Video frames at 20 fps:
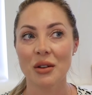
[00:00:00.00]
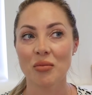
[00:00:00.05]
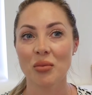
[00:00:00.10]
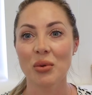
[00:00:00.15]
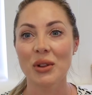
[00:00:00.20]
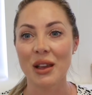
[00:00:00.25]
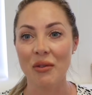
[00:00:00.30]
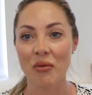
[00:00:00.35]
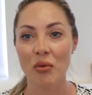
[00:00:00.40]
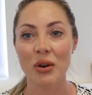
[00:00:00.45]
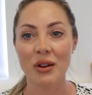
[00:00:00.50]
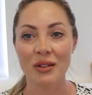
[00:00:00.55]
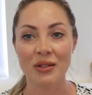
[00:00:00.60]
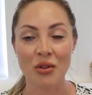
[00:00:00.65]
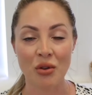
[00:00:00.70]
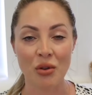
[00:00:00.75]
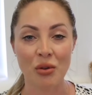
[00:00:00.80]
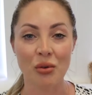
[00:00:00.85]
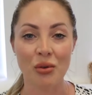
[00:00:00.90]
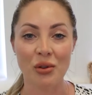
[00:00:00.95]
believe what it's
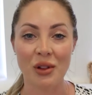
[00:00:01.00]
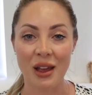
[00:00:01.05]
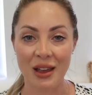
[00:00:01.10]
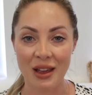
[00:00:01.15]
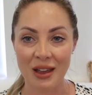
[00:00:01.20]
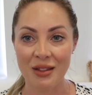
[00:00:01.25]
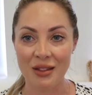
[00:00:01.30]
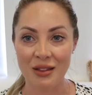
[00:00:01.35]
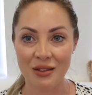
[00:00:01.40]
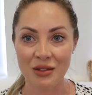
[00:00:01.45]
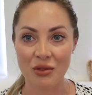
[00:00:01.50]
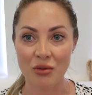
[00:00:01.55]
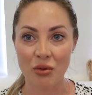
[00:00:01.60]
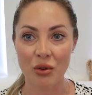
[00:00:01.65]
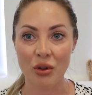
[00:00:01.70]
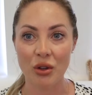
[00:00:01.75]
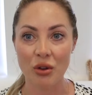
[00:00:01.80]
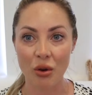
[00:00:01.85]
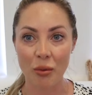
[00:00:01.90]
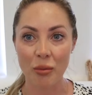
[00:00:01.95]
going to look like in the store,